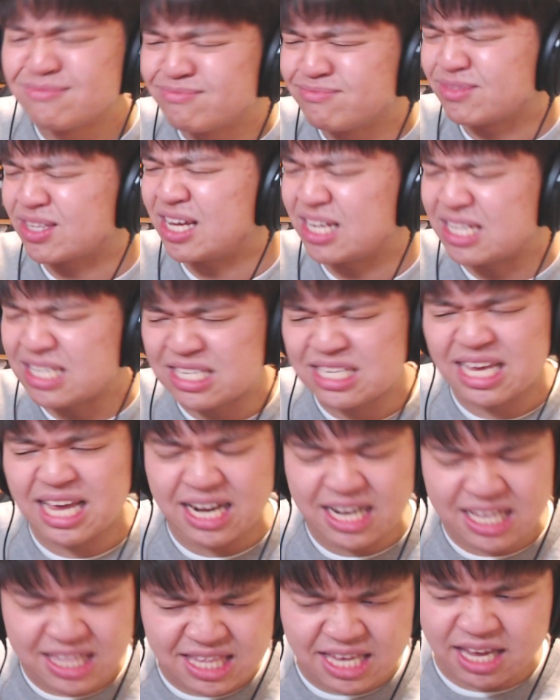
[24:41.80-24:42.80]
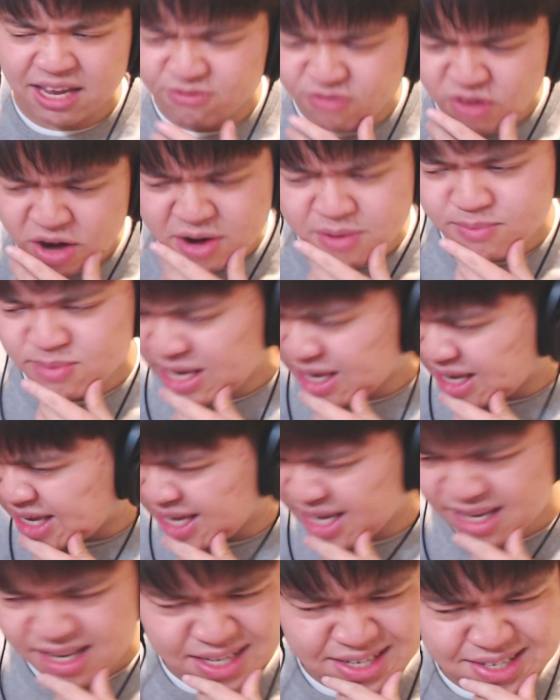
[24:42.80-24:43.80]
Couldn't see anything in front of me.
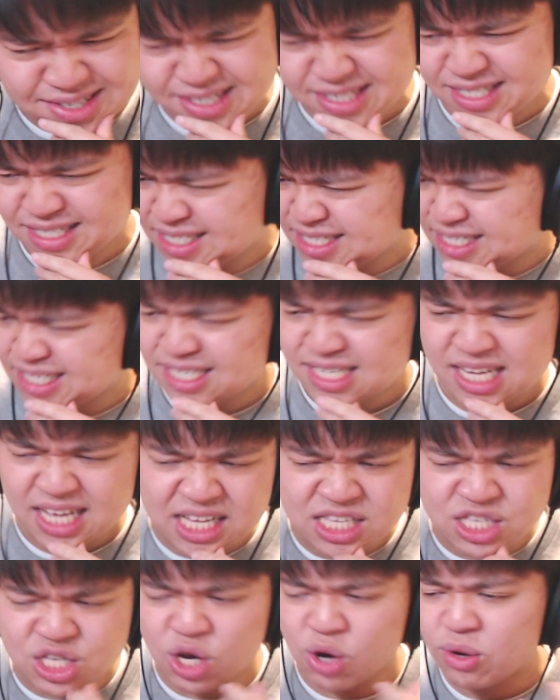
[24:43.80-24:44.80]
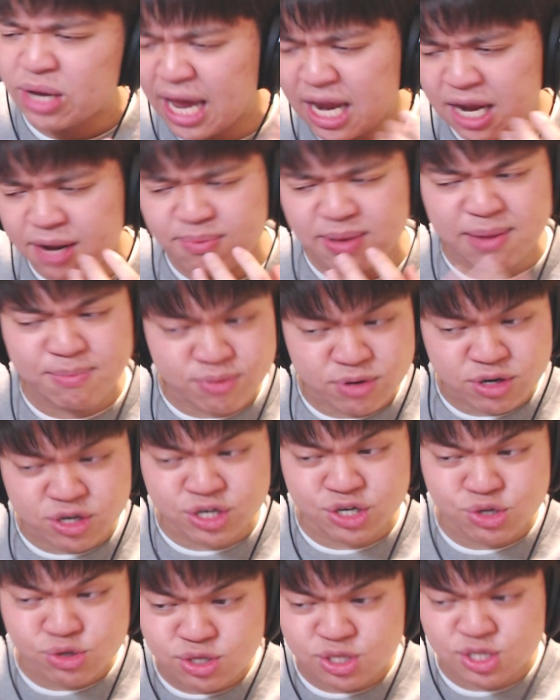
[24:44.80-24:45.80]
It's okay to be
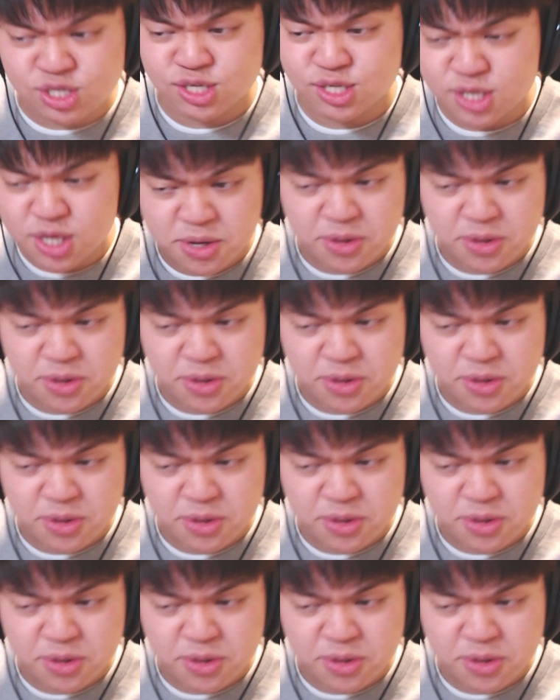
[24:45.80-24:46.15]
bruised.